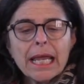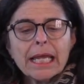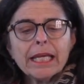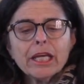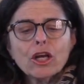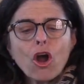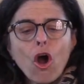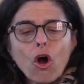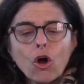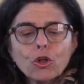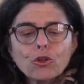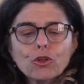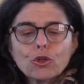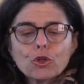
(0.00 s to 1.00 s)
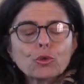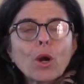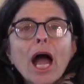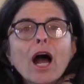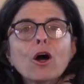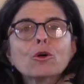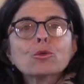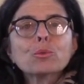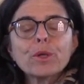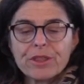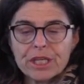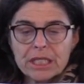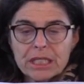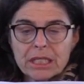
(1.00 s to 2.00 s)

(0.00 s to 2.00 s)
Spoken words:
He called the crowd with his